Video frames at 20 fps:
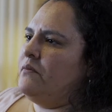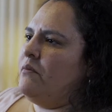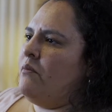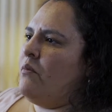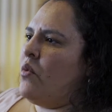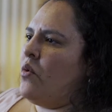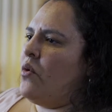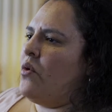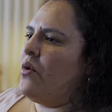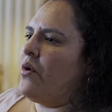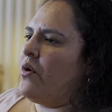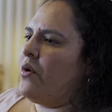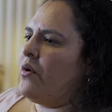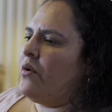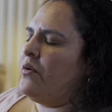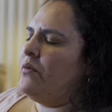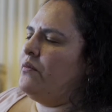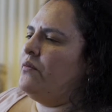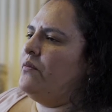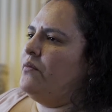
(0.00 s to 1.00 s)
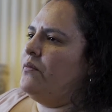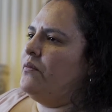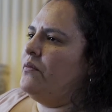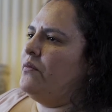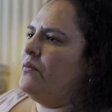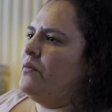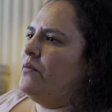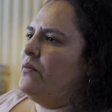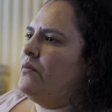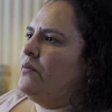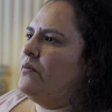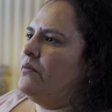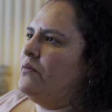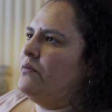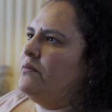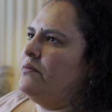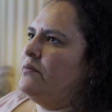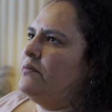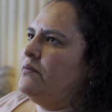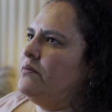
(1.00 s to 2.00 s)
more
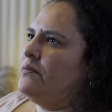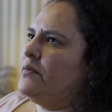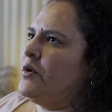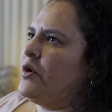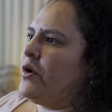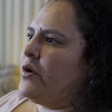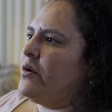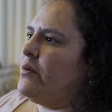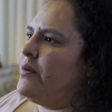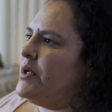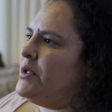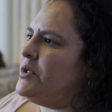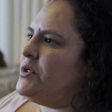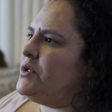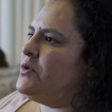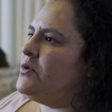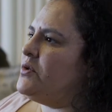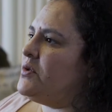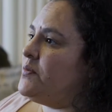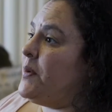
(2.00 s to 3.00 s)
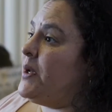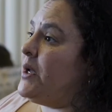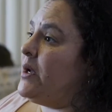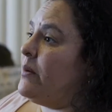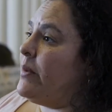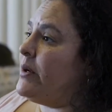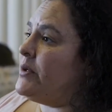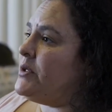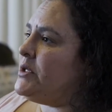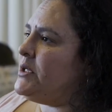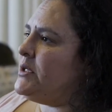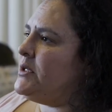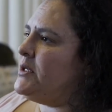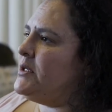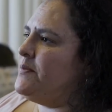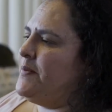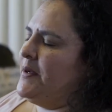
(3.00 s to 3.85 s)
courage to speak about Jesus,